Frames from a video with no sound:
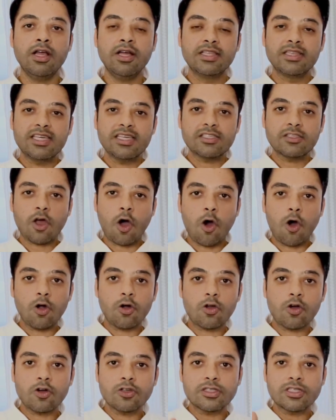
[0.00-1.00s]
These all
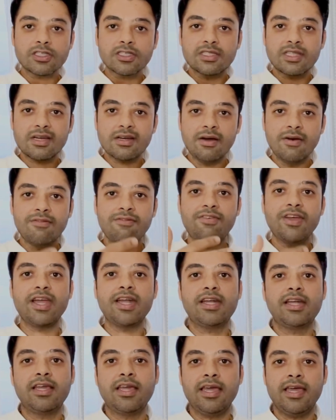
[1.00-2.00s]
causes the
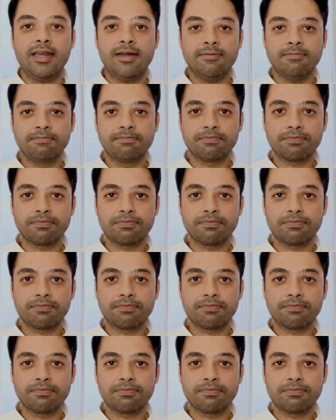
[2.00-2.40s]
weight gain.